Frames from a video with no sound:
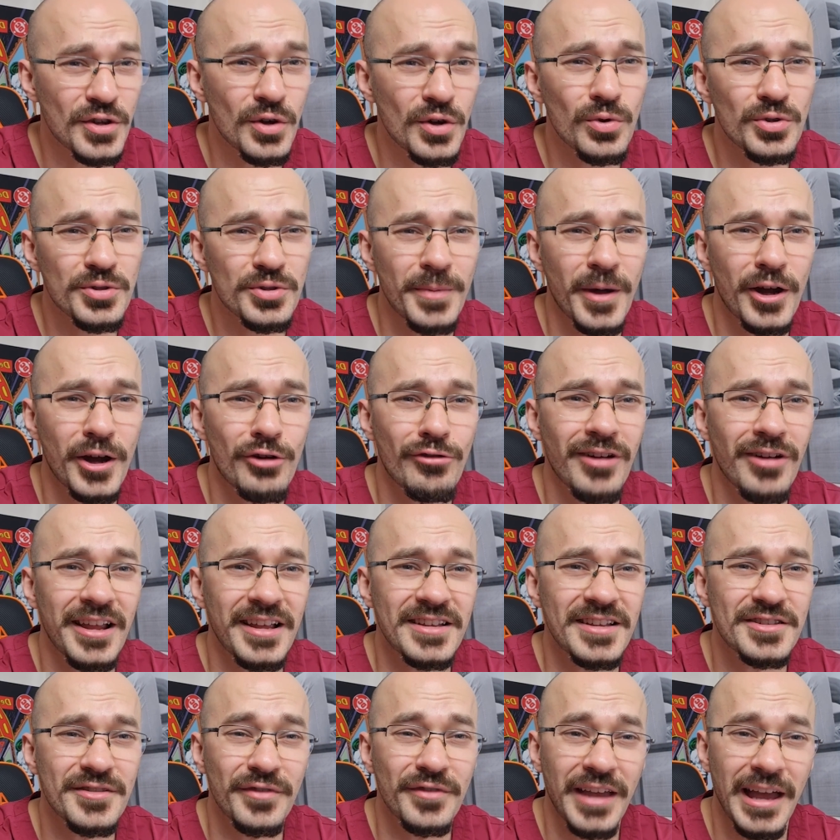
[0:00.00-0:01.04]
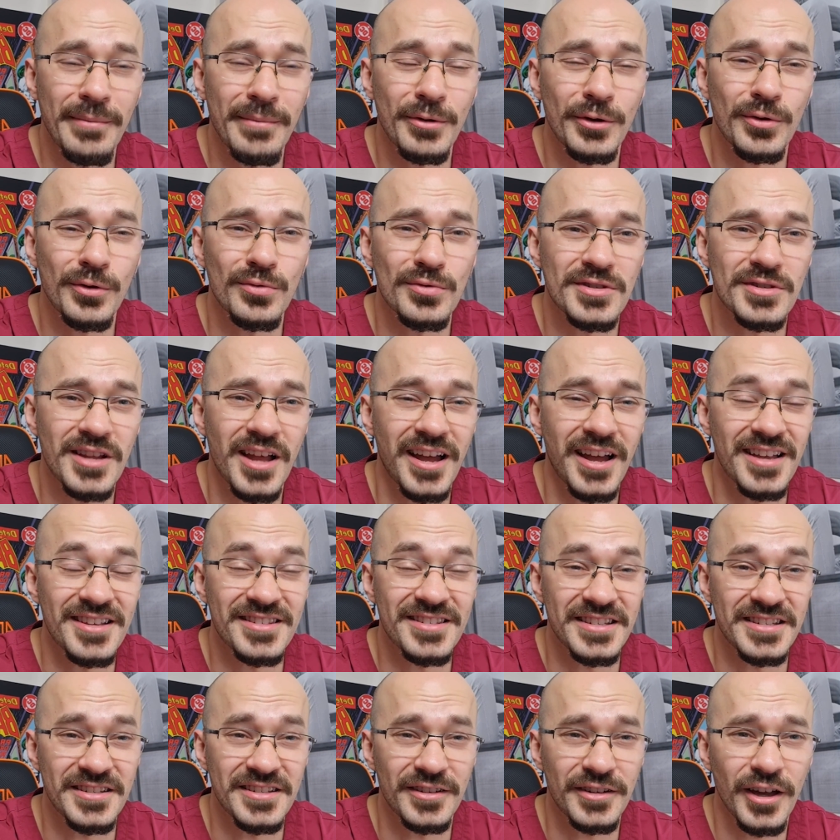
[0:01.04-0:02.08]
is caused by a release of chemicals like
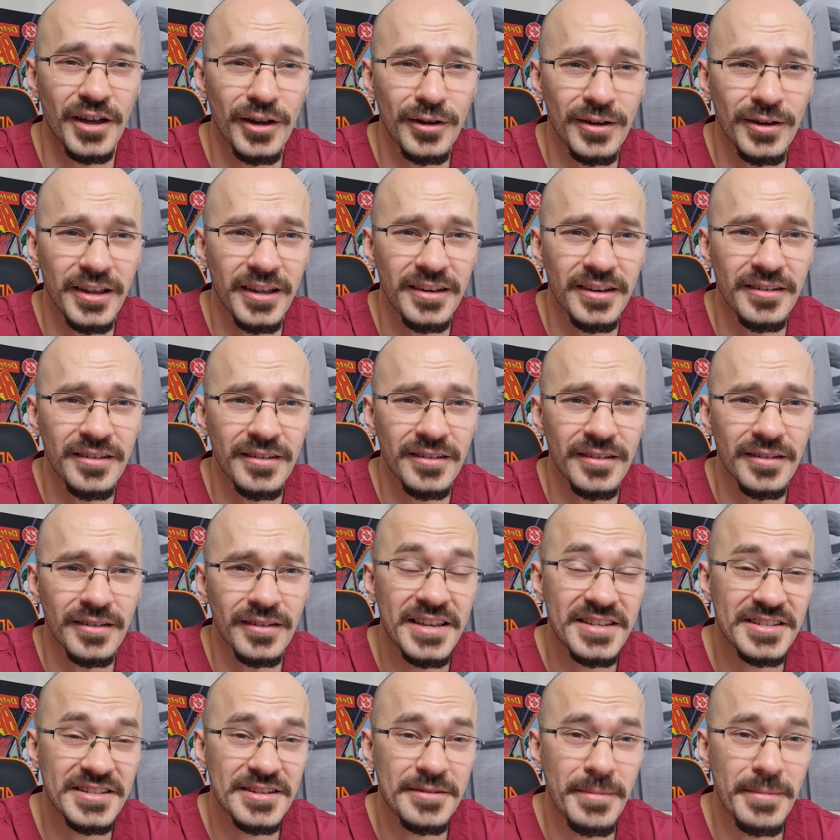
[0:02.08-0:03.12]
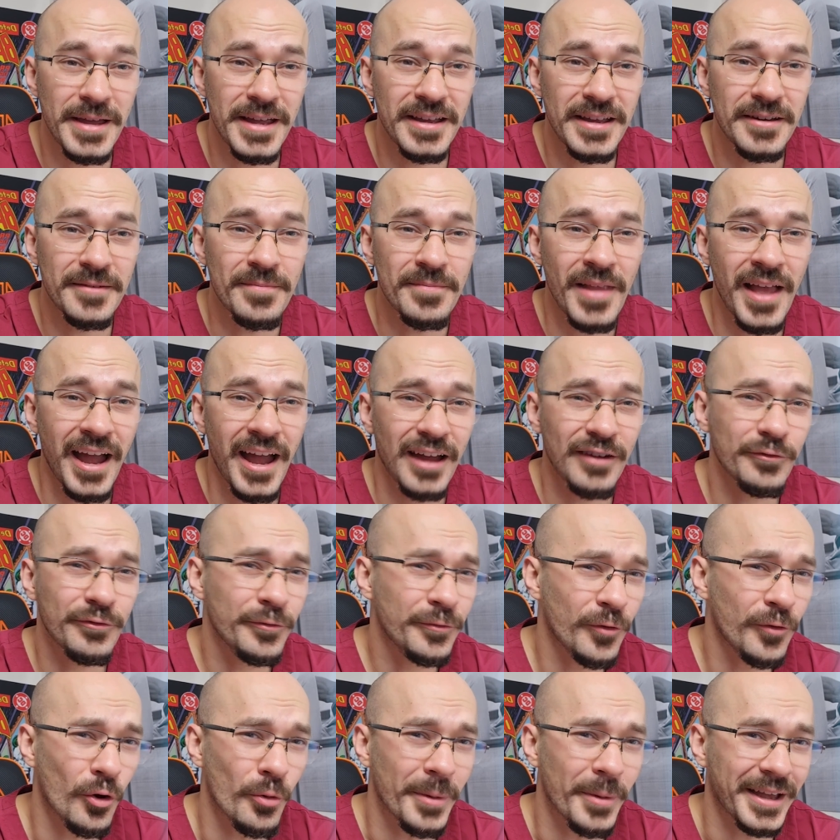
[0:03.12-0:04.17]
acetylcholine, histamine and
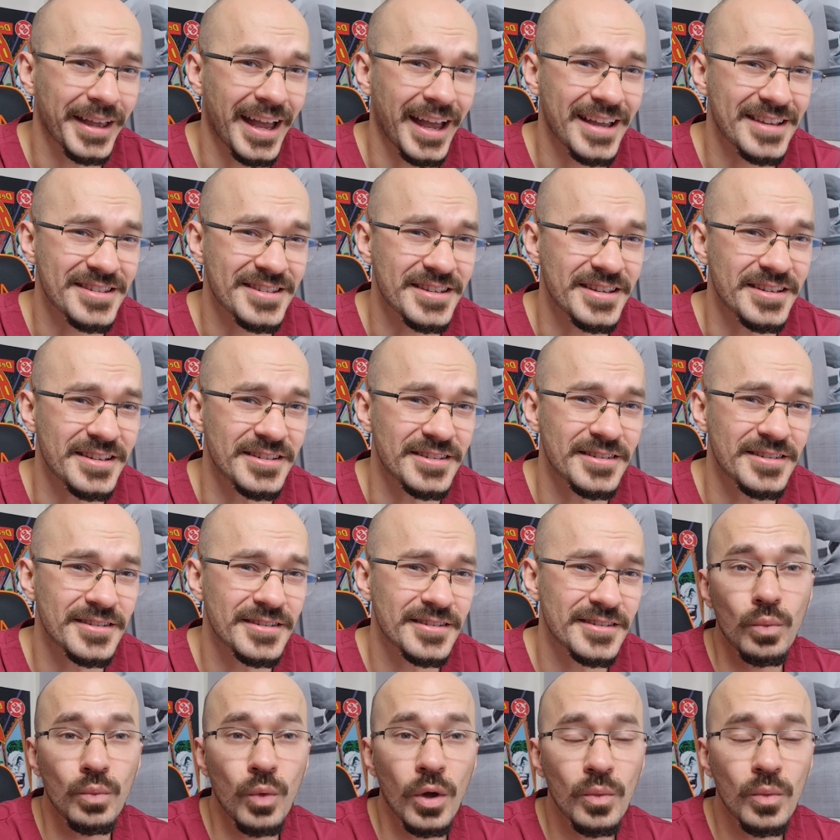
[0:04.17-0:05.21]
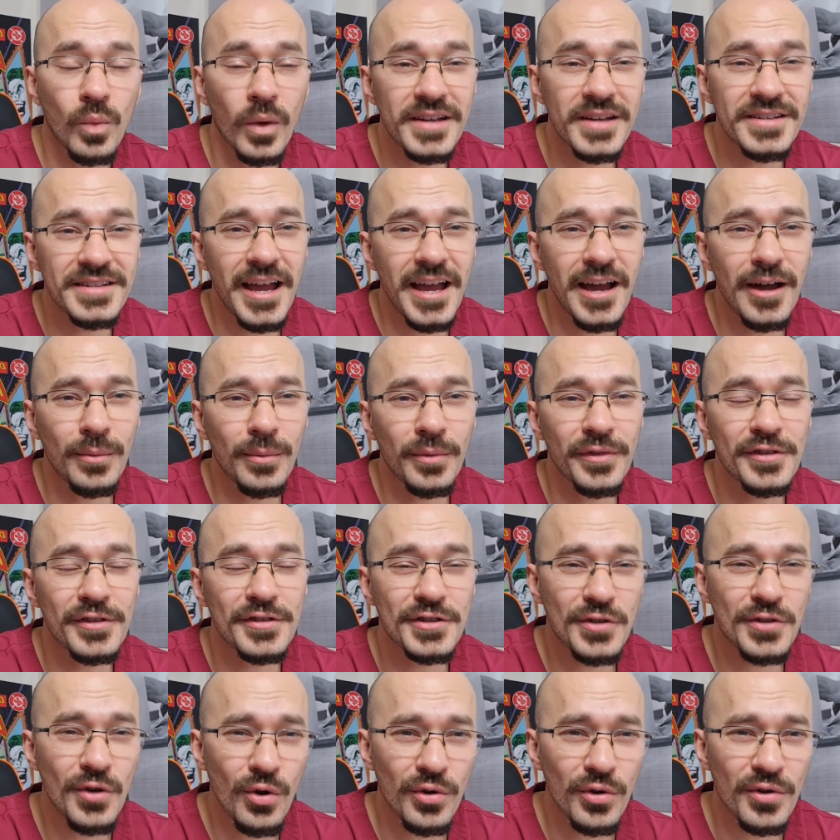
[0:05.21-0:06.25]
formic acid. And one way to help with the
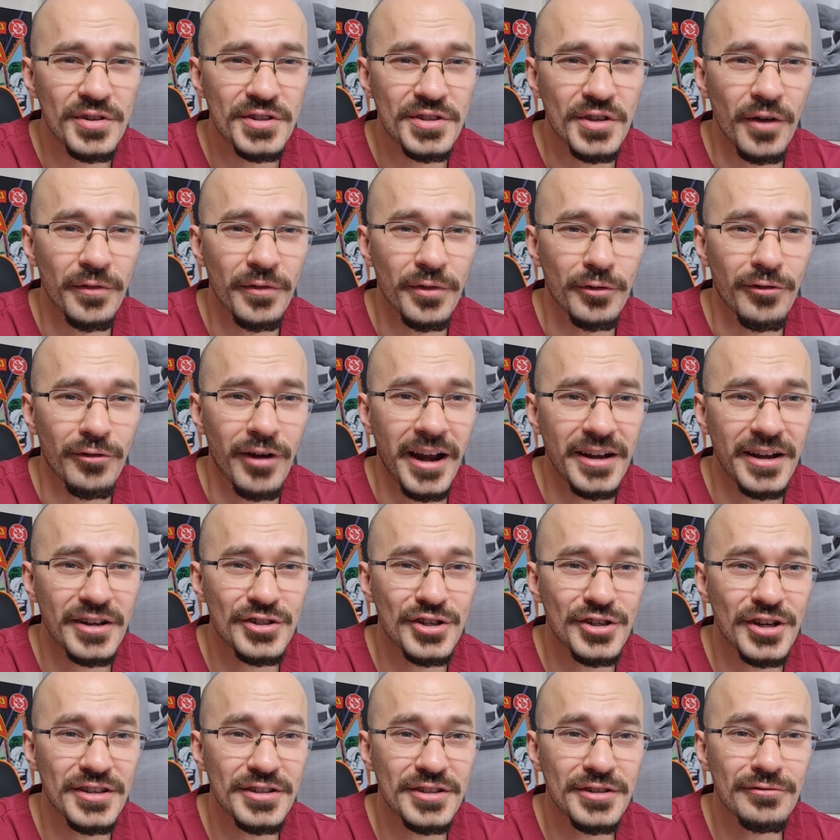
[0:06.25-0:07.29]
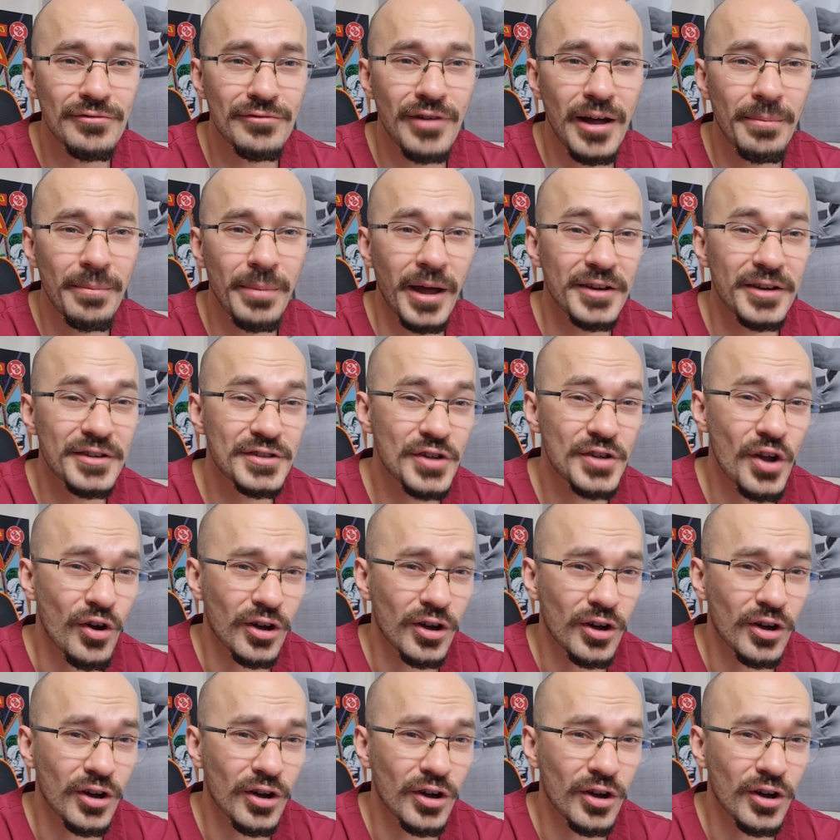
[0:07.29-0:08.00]
soreness of the rash is to rub a